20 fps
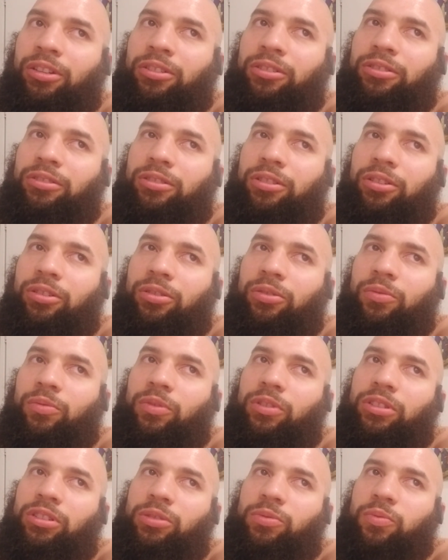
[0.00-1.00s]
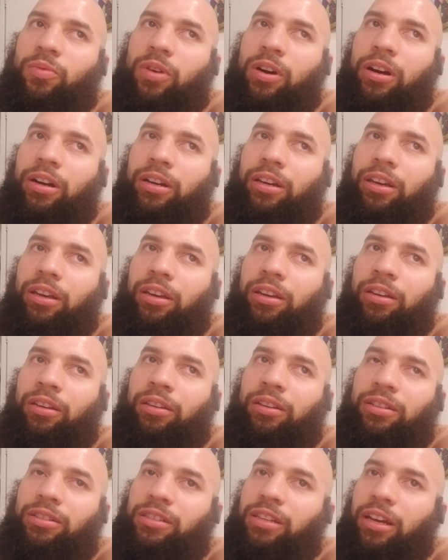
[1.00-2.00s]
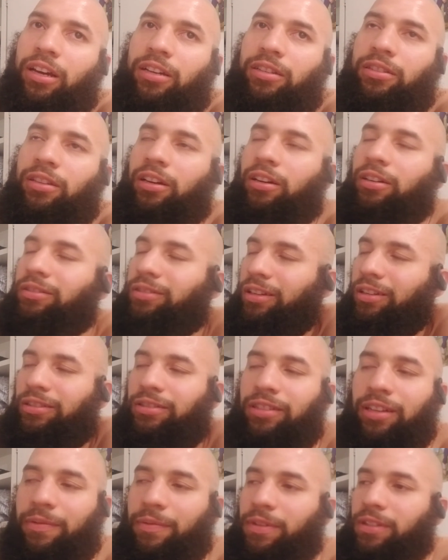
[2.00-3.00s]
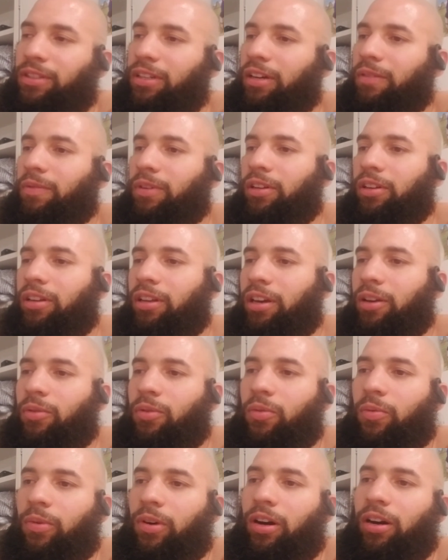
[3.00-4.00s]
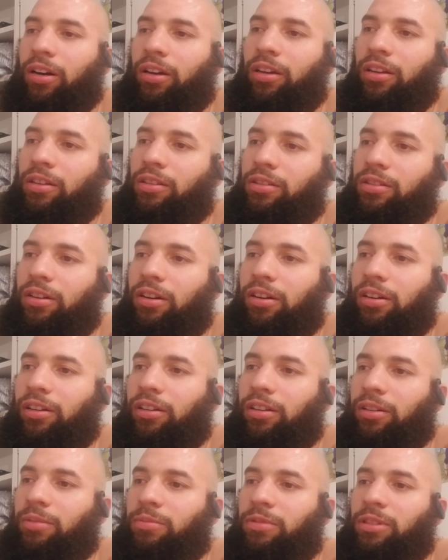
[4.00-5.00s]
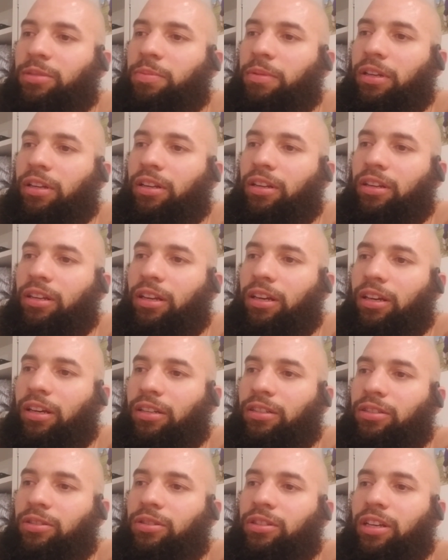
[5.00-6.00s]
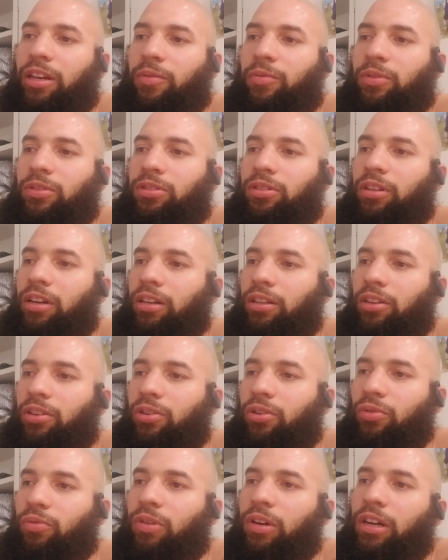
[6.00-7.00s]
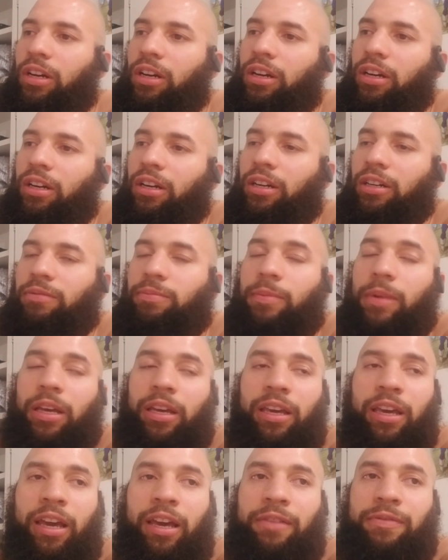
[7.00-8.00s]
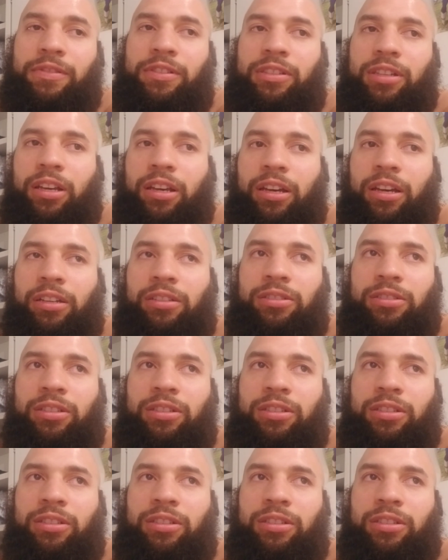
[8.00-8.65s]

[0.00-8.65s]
So we're just walking. It's nice out. It's like 77 today. We're walking and talking. I'm just being a dick. She's like, what you like to do? I'm like, have sex.